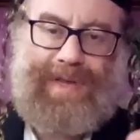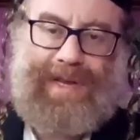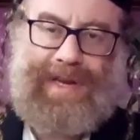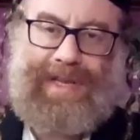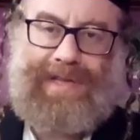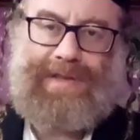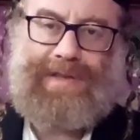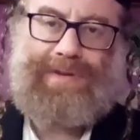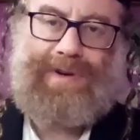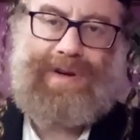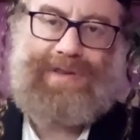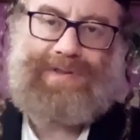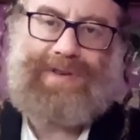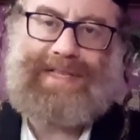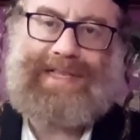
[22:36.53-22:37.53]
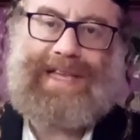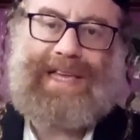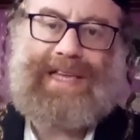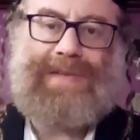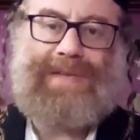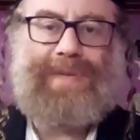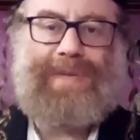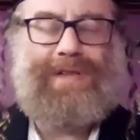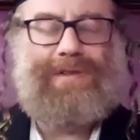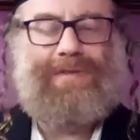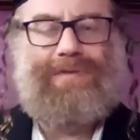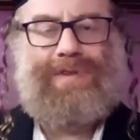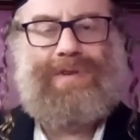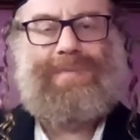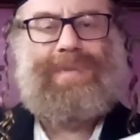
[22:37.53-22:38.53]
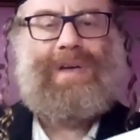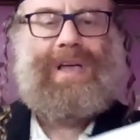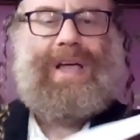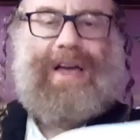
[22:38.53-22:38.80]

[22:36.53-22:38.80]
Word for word: they read the Torah, so it's like in the middle of the room.